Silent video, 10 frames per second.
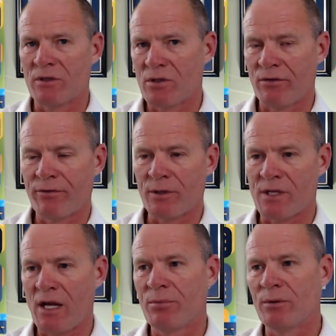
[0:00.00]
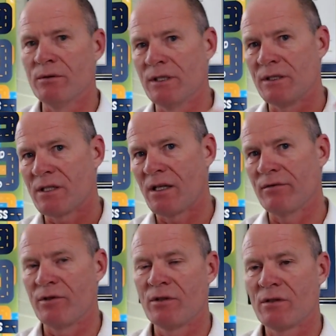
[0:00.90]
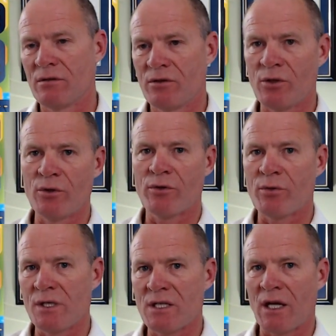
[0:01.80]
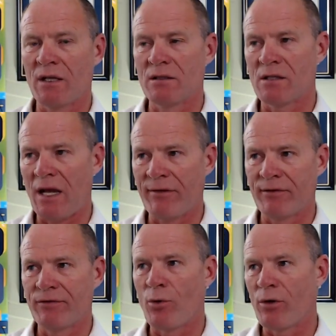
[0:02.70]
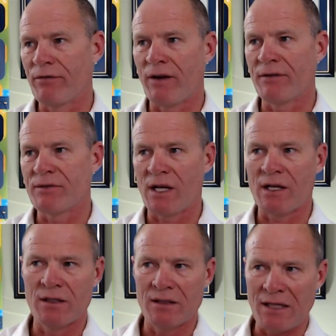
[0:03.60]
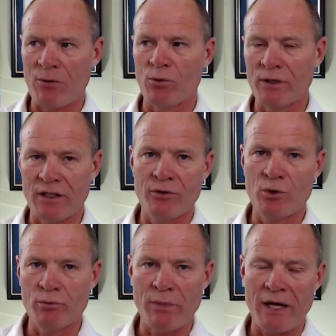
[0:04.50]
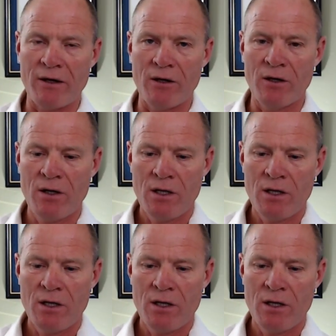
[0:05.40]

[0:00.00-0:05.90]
So, for example, instead of 2 to 3 seconds, have a 4 to 5 second, and that will give you better